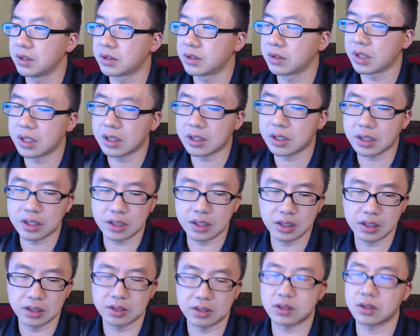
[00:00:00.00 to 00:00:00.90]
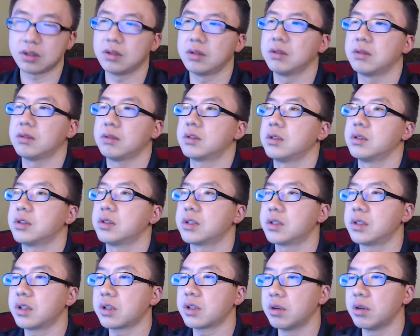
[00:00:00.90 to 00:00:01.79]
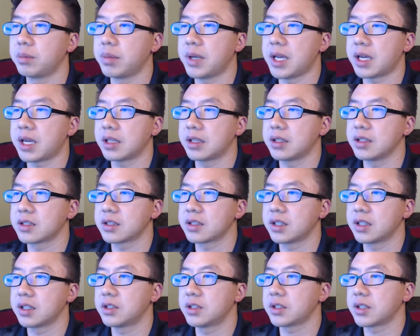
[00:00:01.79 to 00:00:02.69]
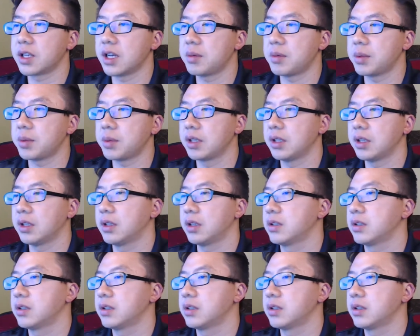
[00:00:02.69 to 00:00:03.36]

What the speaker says: So to circle back on this kid's topic here,